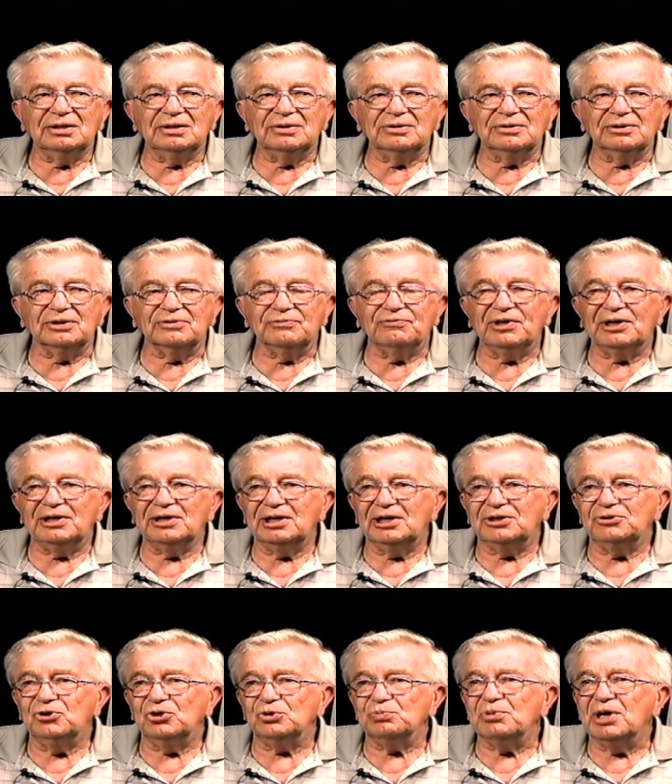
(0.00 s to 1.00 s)
the fellow that
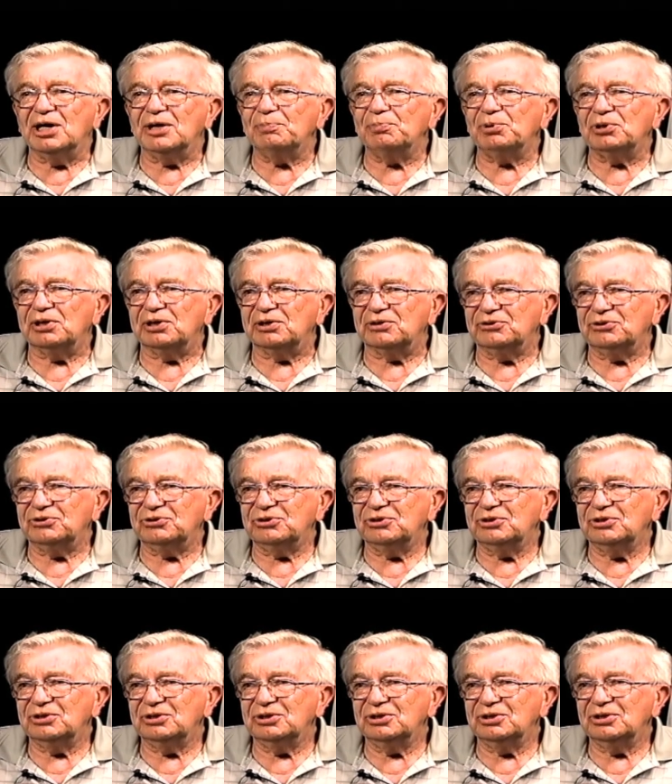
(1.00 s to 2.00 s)
took my place
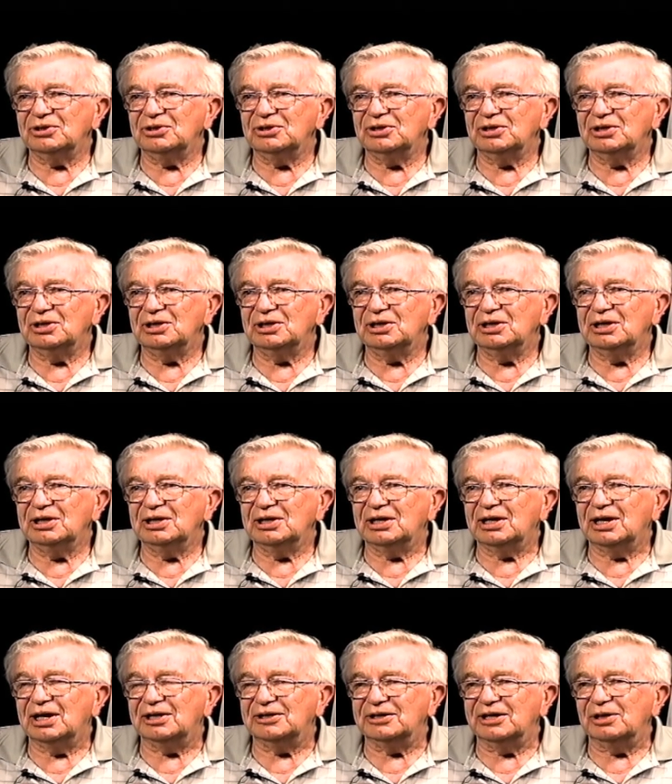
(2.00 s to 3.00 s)

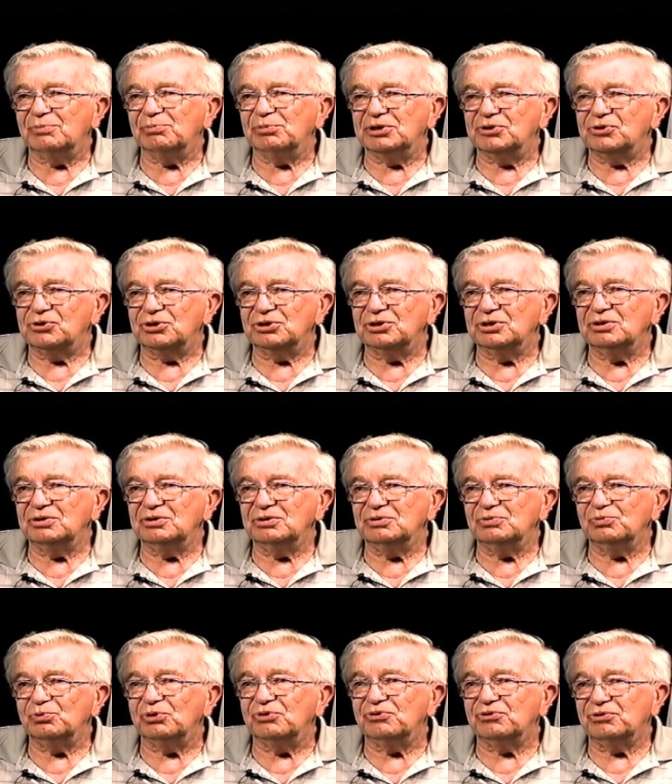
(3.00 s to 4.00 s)
on that mission
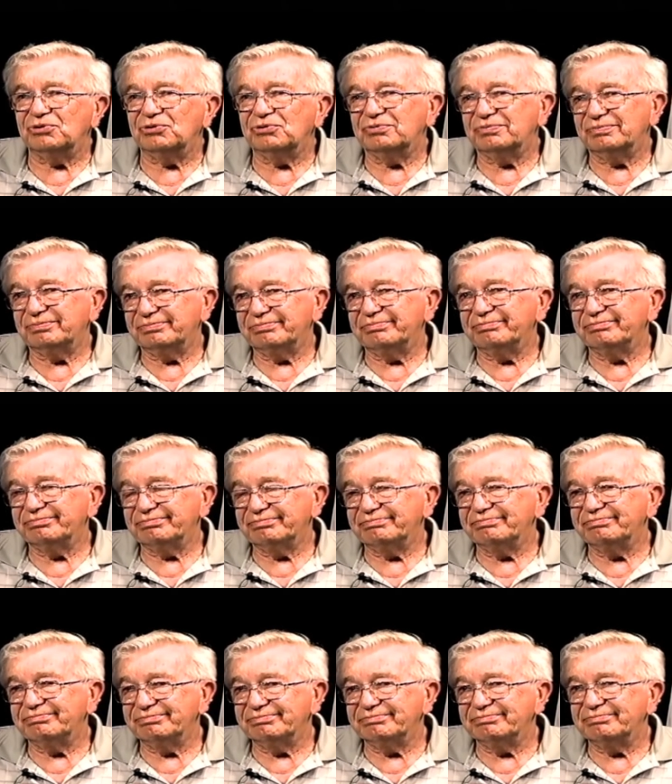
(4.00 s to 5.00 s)
was
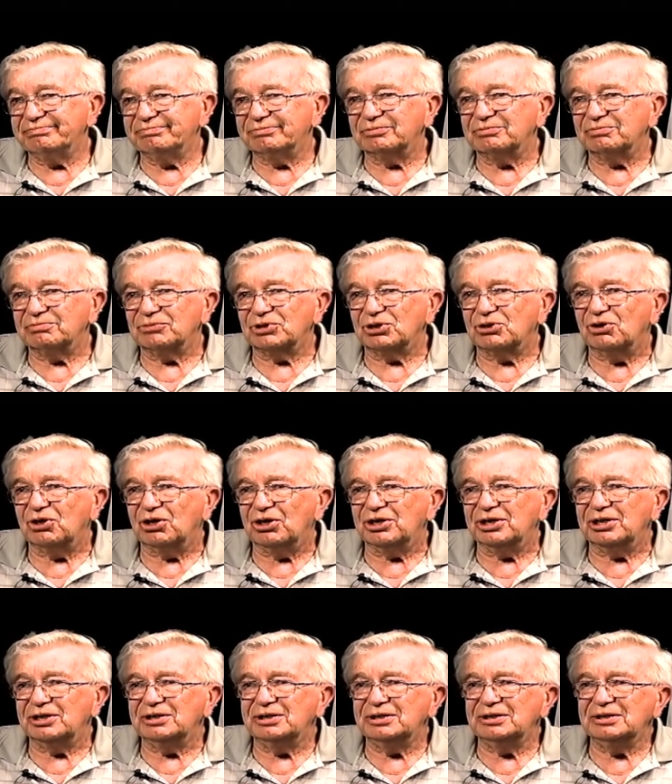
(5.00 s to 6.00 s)
gone.
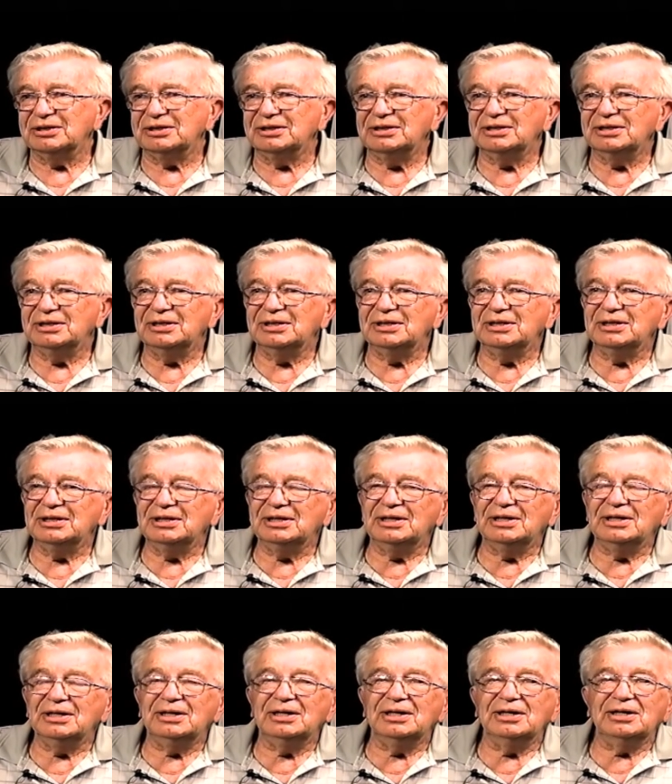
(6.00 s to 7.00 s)
Oh.
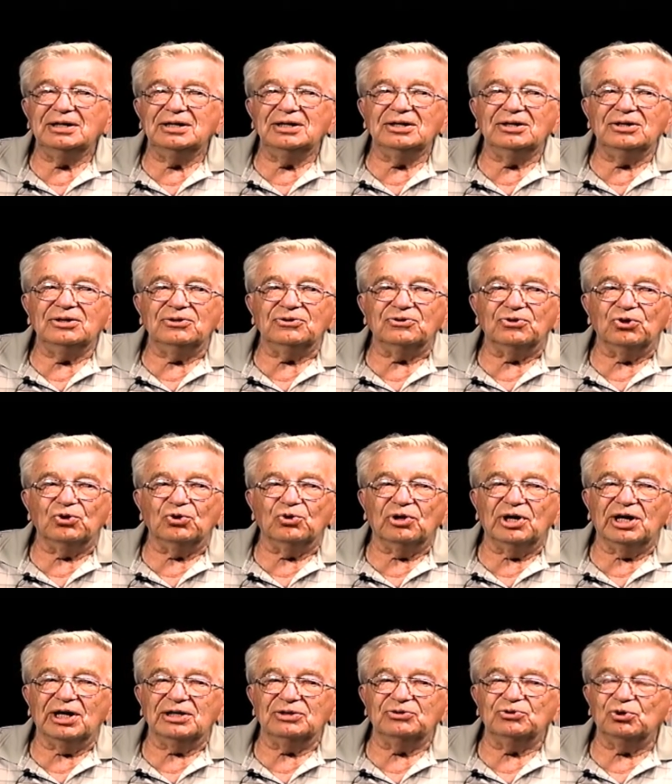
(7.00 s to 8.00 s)
So
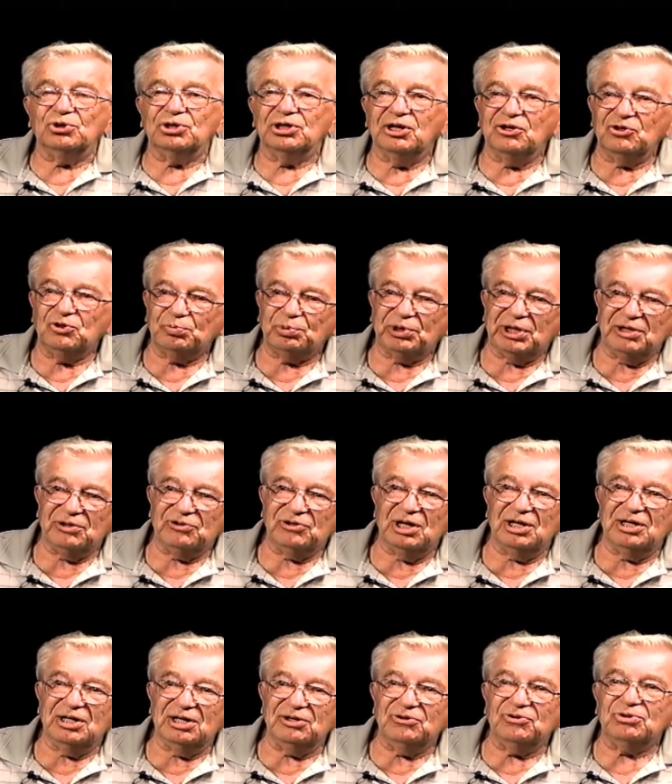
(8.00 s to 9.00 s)
I took his place on
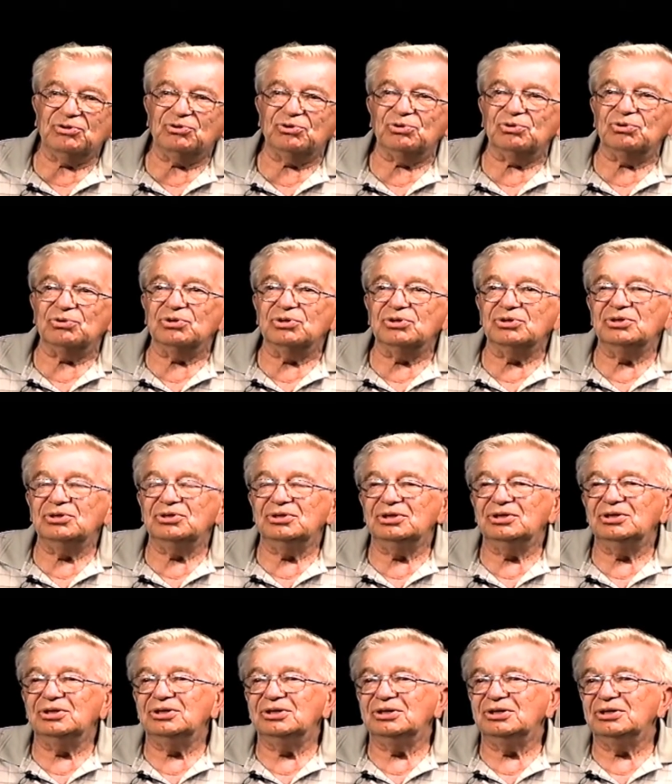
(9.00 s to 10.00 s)
his crew,
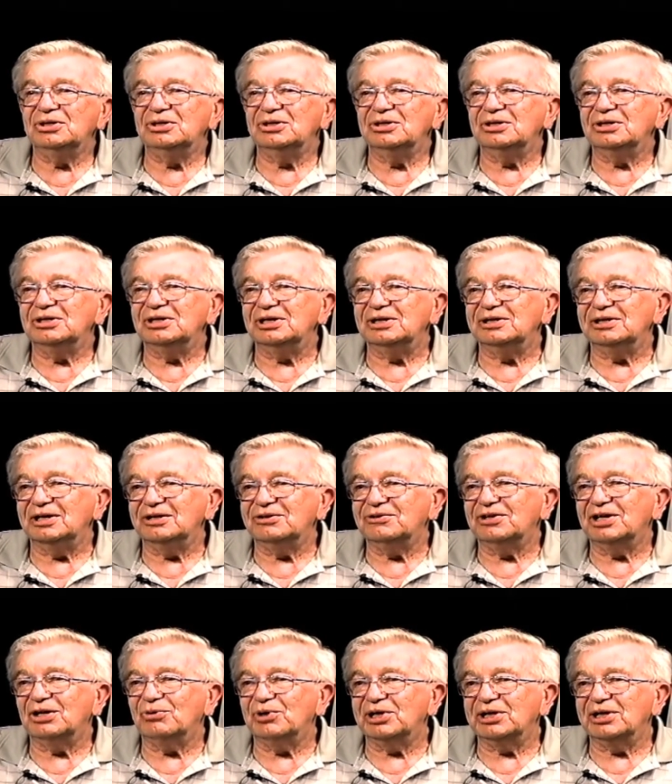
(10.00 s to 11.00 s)
and that's
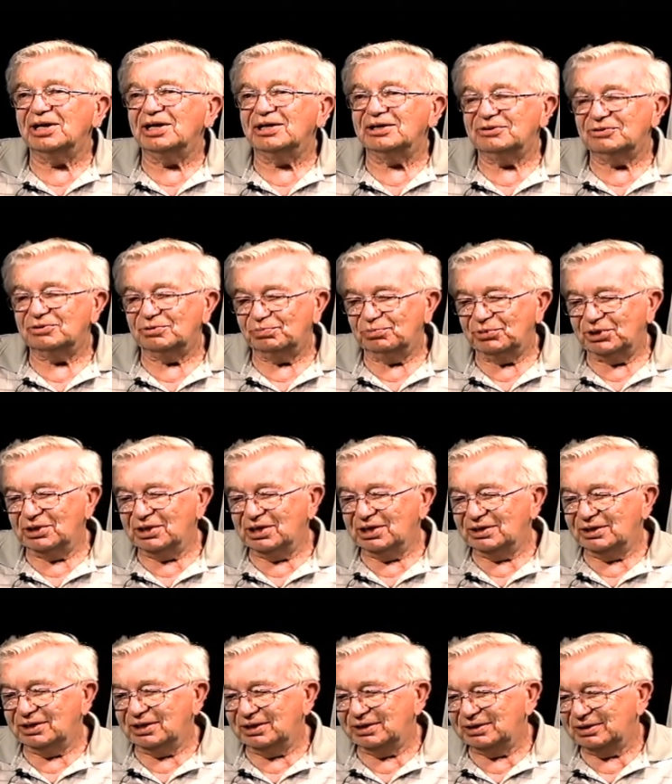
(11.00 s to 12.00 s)
how I got to be on
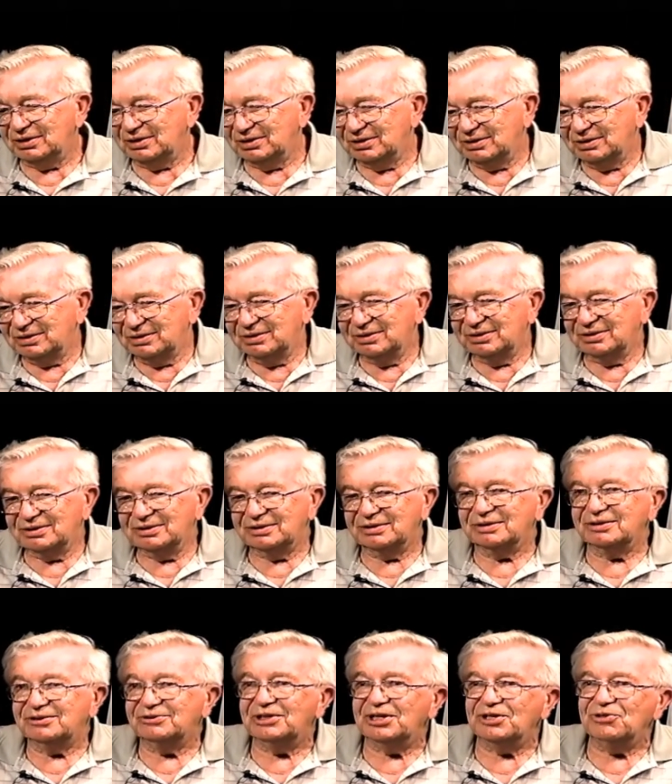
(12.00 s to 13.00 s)
that
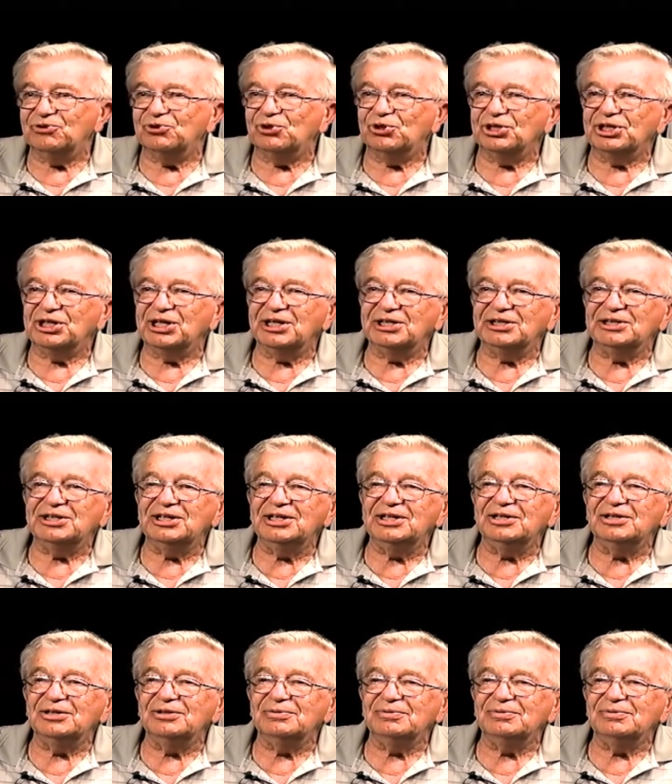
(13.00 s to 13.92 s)
Stage Door Canteen.